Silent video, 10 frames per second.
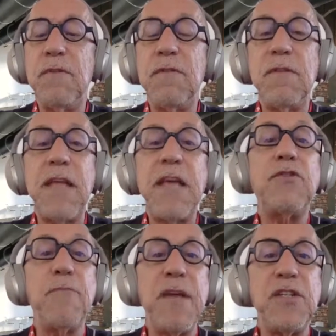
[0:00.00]
like
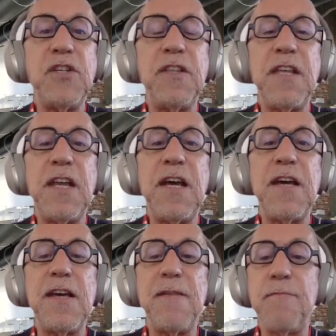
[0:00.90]
to mention that
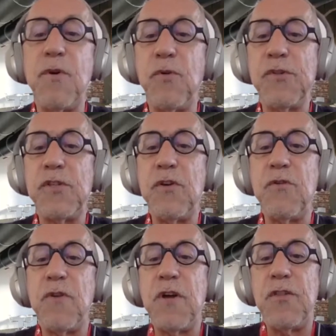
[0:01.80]
I am
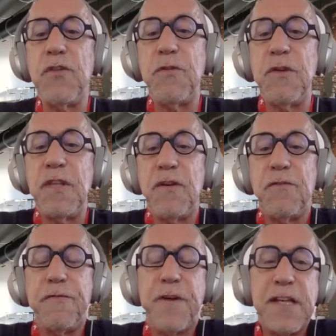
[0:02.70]
also on the
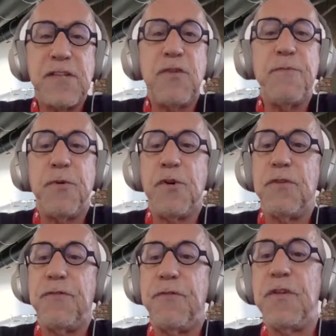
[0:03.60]
advisory
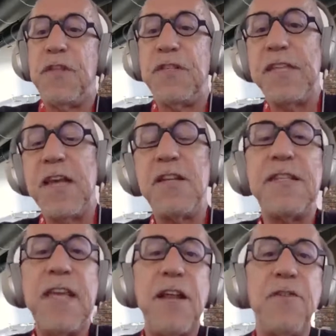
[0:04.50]
board for the
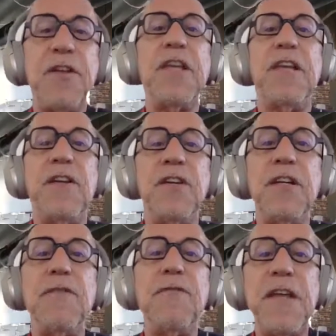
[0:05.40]
Science Gallery here
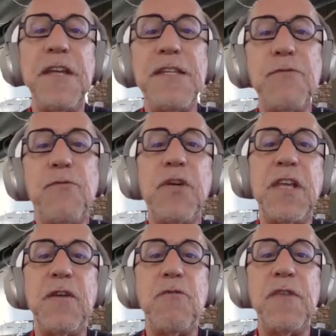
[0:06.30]
in Venice,
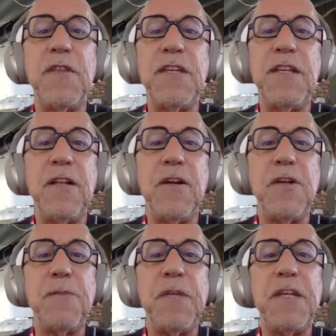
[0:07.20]
working with Neil
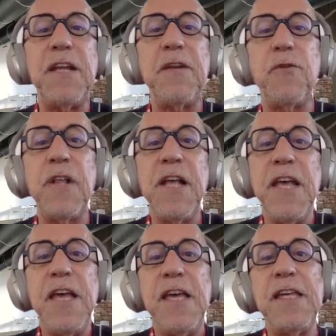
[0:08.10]
Hartman and all
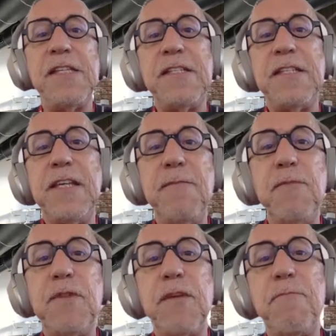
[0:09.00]
his
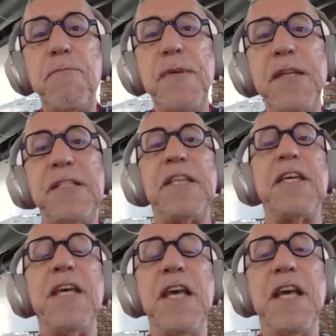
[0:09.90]
team. The
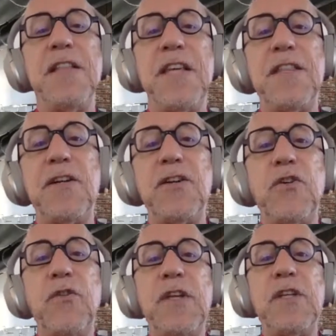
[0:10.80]
building that they're
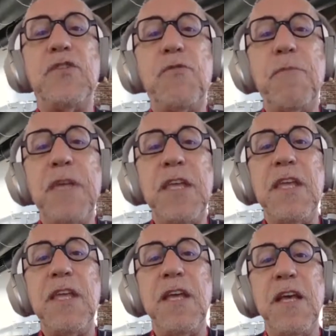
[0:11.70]
going to be